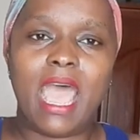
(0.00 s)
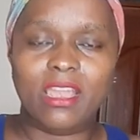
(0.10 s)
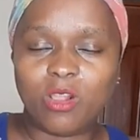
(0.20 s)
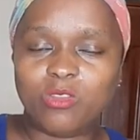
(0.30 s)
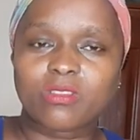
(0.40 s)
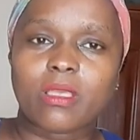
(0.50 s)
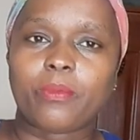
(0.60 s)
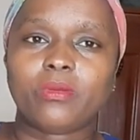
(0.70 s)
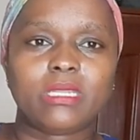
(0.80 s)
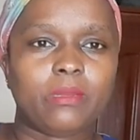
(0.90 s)
And also
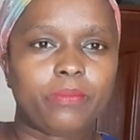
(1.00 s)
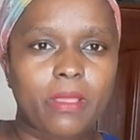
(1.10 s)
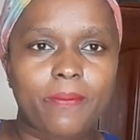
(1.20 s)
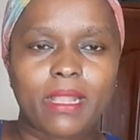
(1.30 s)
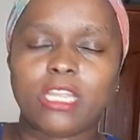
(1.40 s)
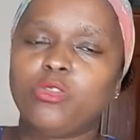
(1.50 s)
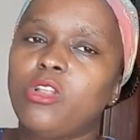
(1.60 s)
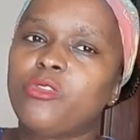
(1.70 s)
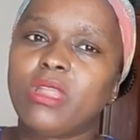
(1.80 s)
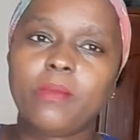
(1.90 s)
supporting PayPal. It
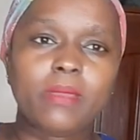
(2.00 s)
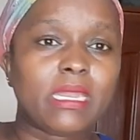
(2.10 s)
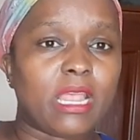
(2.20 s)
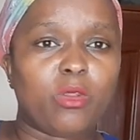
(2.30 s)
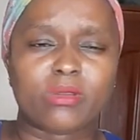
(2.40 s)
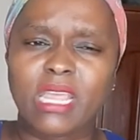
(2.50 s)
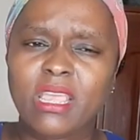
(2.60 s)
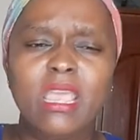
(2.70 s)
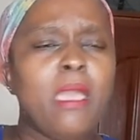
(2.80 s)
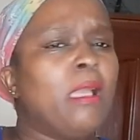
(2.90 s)
will really mean a lot. Eh?
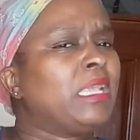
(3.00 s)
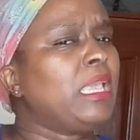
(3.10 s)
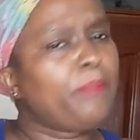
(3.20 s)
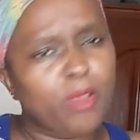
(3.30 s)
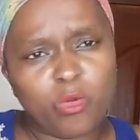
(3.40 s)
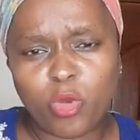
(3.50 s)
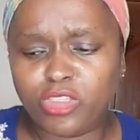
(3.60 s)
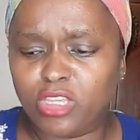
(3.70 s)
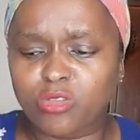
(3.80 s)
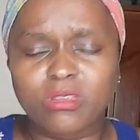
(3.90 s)
Keep on
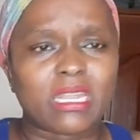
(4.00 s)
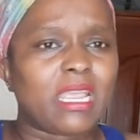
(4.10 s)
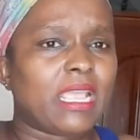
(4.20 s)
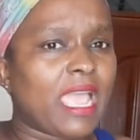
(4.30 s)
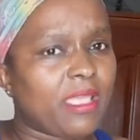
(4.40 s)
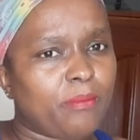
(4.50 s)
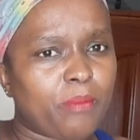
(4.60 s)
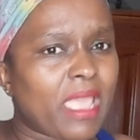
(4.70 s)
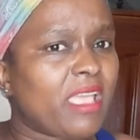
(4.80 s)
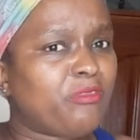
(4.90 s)
watching so that I
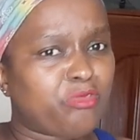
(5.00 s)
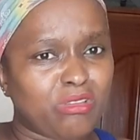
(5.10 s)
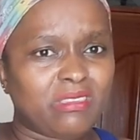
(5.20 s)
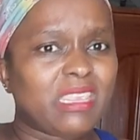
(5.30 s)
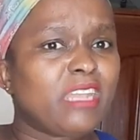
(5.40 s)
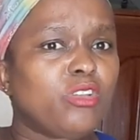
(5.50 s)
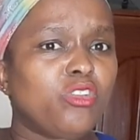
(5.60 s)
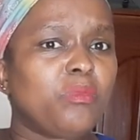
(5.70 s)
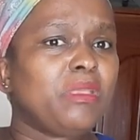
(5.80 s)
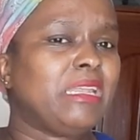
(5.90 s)
buy a fridge. Say it
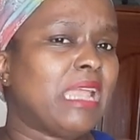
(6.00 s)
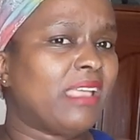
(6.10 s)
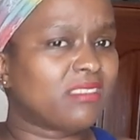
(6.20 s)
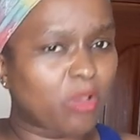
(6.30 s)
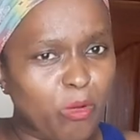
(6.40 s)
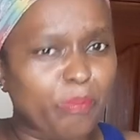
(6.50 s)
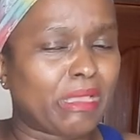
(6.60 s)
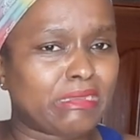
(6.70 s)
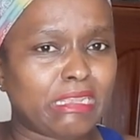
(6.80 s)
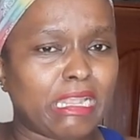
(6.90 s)
only mean in Anza
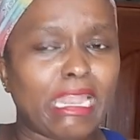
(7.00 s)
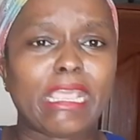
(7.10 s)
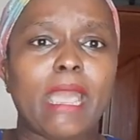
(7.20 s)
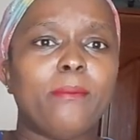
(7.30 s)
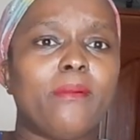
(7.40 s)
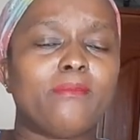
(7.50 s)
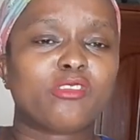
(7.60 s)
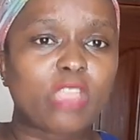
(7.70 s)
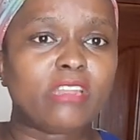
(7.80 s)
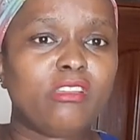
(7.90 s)
Opia Tena. Like I'm
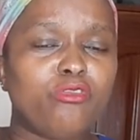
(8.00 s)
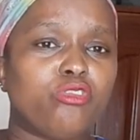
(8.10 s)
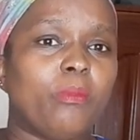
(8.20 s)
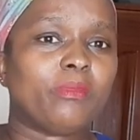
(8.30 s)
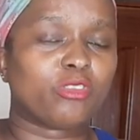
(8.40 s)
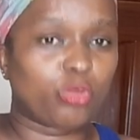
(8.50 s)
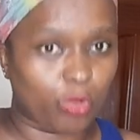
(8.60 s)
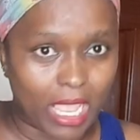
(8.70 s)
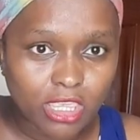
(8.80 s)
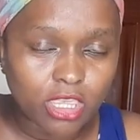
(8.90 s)
starting from
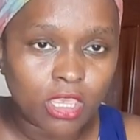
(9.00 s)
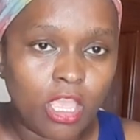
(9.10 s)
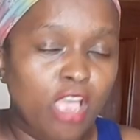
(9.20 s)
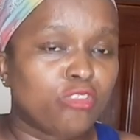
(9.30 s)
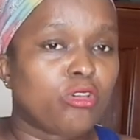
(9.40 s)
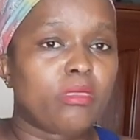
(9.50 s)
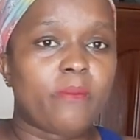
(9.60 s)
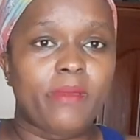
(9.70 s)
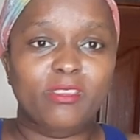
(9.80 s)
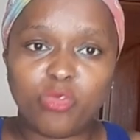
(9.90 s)
scratch. So the
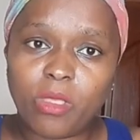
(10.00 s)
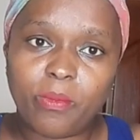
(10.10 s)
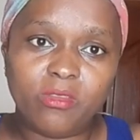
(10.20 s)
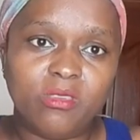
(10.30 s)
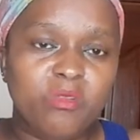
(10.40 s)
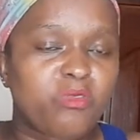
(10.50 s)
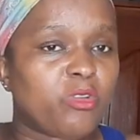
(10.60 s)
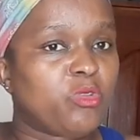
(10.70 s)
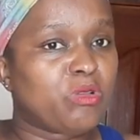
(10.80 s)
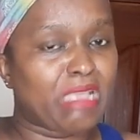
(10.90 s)
best way possible
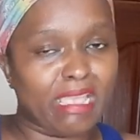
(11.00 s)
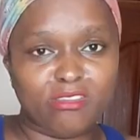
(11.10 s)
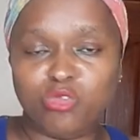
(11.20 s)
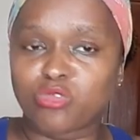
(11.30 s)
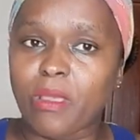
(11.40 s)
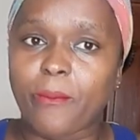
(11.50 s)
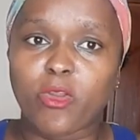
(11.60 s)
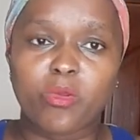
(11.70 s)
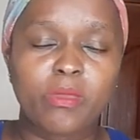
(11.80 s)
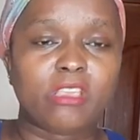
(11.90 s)
for you guys to
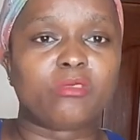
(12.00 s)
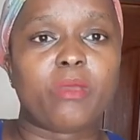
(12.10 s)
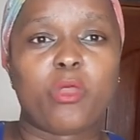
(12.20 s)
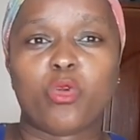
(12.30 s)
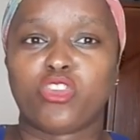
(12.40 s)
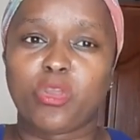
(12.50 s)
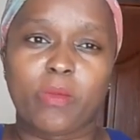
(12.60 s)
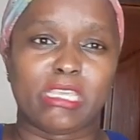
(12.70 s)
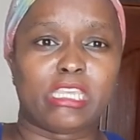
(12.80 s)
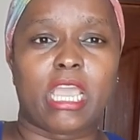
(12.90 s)
support me is by watching
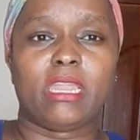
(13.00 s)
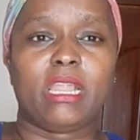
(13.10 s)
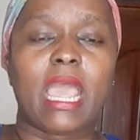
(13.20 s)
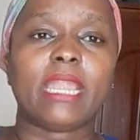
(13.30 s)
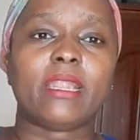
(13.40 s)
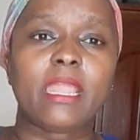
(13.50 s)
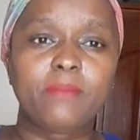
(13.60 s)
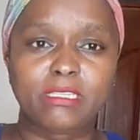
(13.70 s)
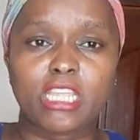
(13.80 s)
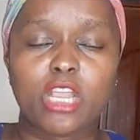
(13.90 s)
my channel. And
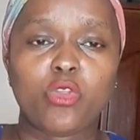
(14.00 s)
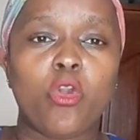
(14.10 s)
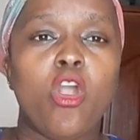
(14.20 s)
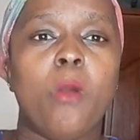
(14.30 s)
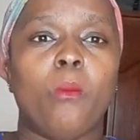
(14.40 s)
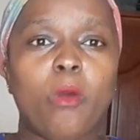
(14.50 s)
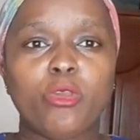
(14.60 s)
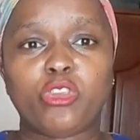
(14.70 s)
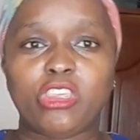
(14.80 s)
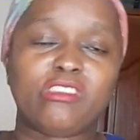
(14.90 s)
let me tell you,
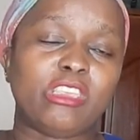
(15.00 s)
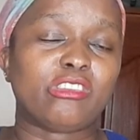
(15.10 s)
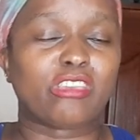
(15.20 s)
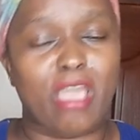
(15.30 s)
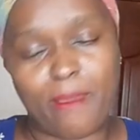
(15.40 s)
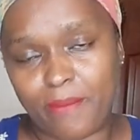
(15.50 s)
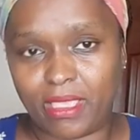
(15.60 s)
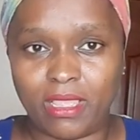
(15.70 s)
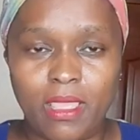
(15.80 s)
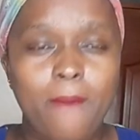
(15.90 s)
more gist is
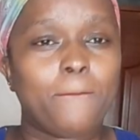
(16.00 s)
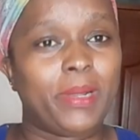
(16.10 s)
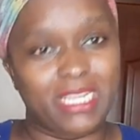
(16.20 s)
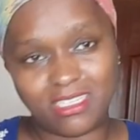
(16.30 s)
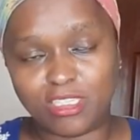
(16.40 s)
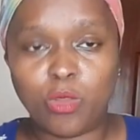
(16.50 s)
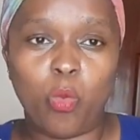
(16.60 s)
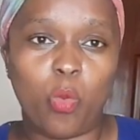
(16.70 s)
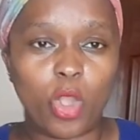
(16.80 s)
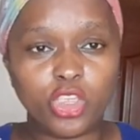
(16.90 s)
coming. Please
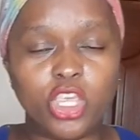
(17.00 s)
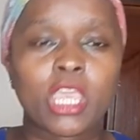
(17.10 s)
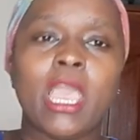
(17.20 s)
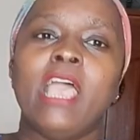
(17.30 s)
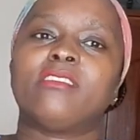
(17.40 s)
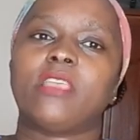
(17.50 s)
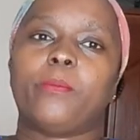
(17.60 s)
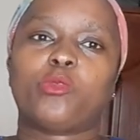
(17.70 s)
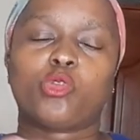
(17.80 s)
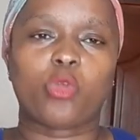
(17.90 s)
watch,
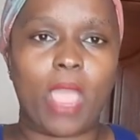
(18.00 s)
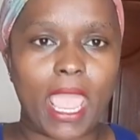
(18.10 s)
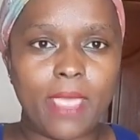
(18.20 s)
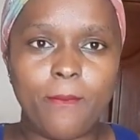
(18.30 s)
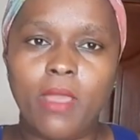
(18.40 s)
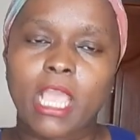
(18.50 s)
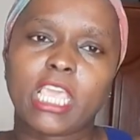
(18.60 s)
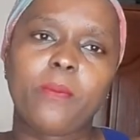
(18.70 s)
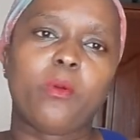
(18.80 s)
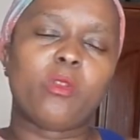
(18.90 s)
subscribe.
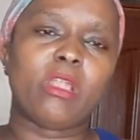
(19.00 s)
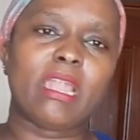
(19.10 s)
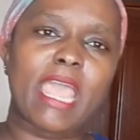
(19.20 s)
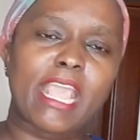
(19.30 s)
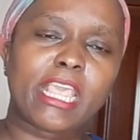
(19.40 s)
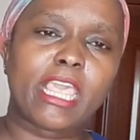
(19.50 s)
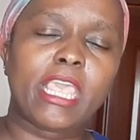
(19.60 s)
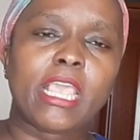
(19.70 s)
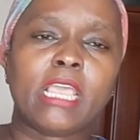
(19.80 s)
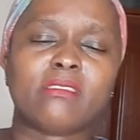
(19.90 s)
Keep on
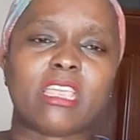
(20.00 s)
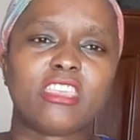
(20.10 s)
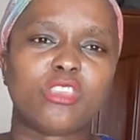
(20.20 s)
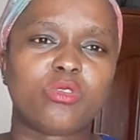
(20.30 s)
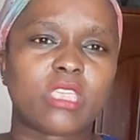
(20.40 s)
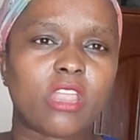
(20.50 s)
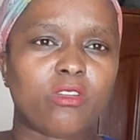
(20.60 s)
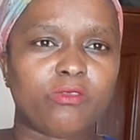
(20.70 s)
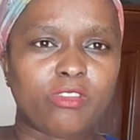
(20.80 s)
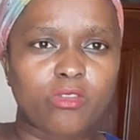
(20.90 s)
liking, suggest which
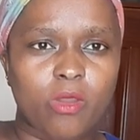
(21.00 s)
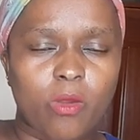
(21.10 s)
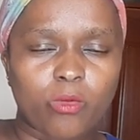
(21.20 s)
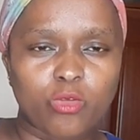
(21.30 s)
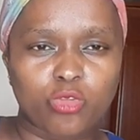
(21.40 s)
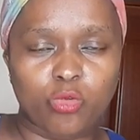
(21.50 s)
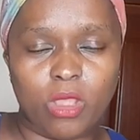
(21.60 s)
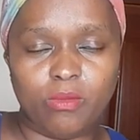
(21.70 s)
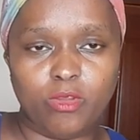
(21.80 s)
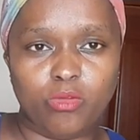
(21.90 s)
kind of video which you
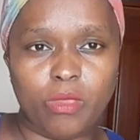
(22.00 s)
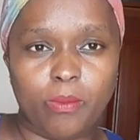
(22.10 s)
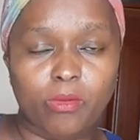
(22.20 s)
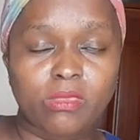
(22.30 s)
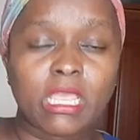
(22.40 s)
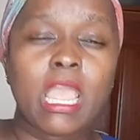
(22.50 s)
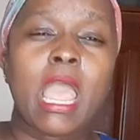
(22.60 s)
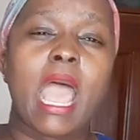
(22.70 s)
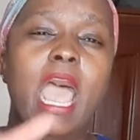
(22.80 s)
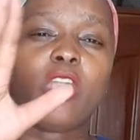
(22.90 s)
want me to be posting,
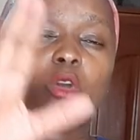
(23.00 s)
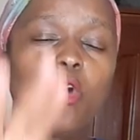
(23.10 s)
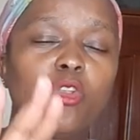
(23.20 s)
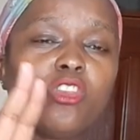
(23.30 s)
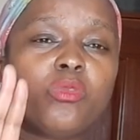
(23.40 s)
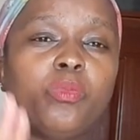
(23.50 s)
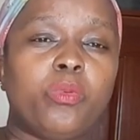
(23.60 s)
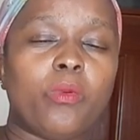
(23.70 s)
and always